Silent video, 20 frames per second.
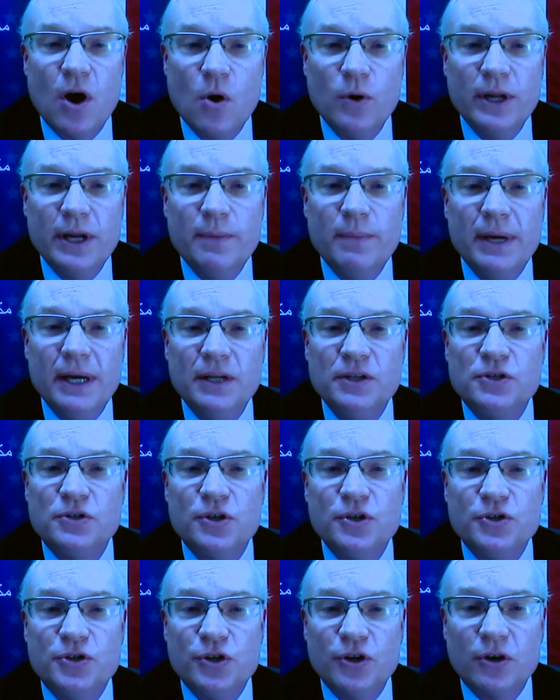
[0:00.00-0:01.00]
only means
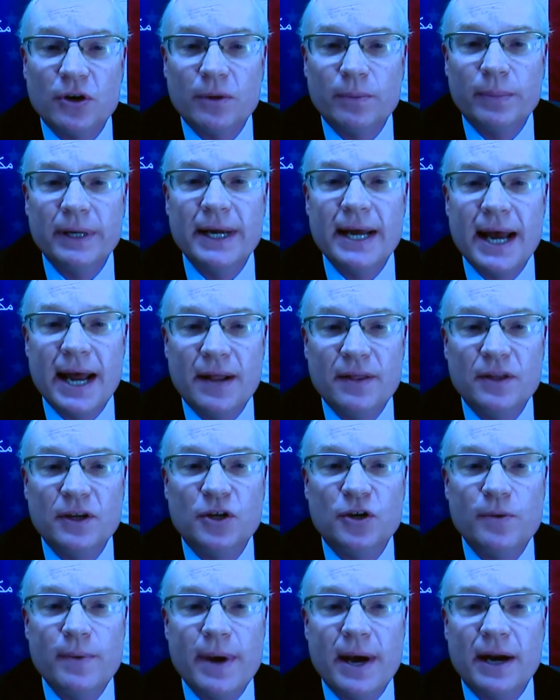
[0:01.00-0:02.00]
to durably end the
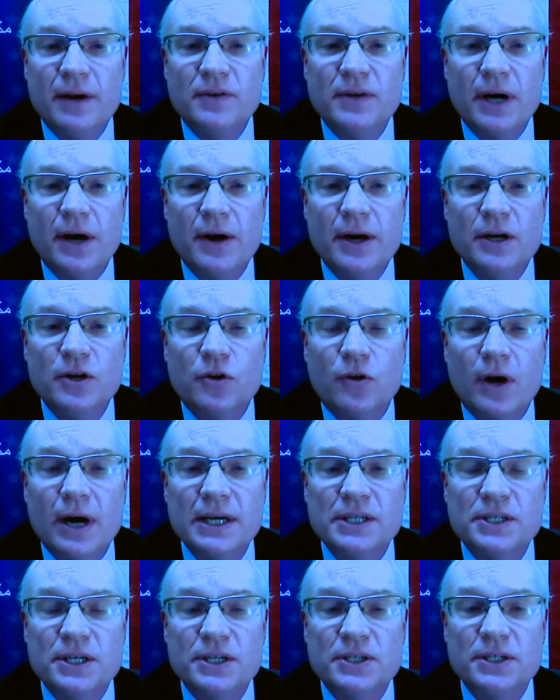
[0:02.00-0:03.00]
humanitarian
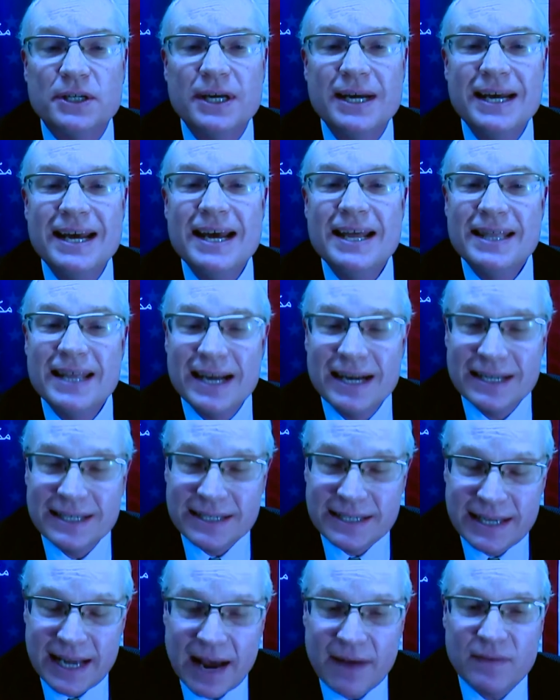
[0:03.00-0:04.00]
crisis
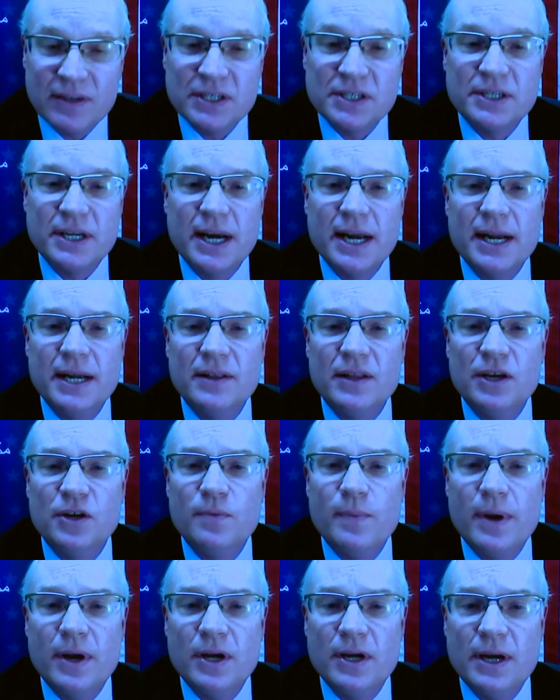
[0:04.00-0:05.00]
Lenderking is leading a new
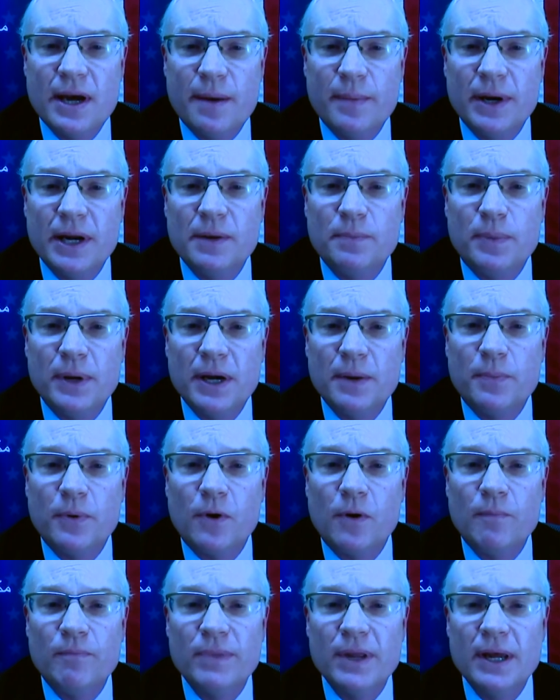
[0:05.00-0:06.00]
push for
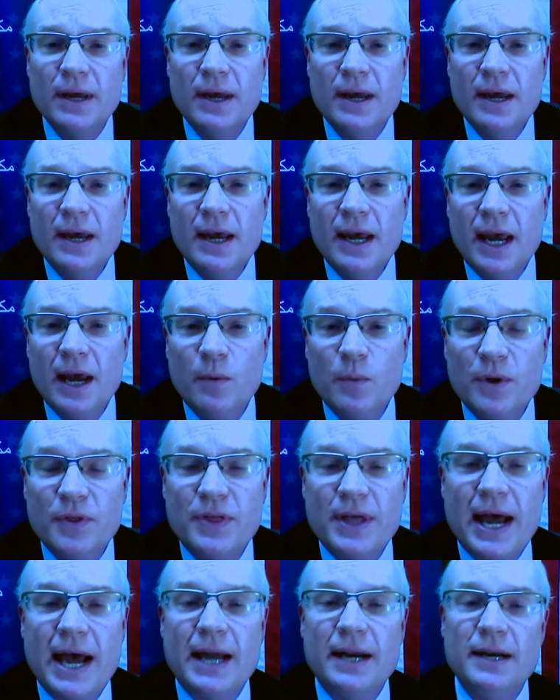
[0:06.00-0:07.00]
diplomacy. Last week,
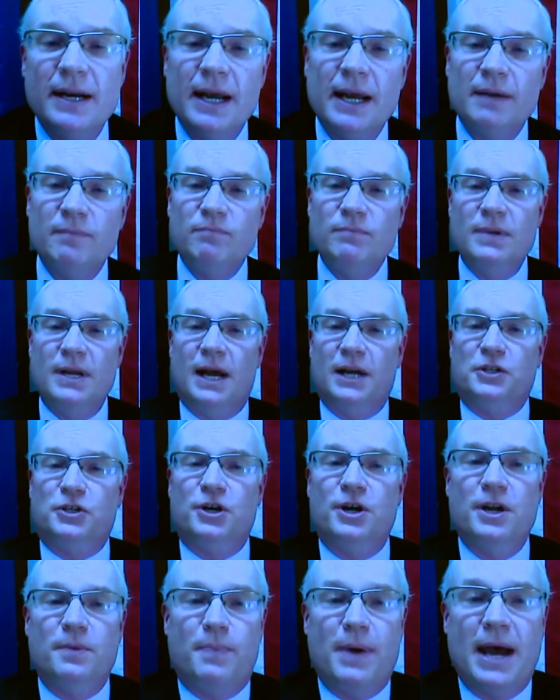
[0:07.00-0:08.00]
he visited Saudi capital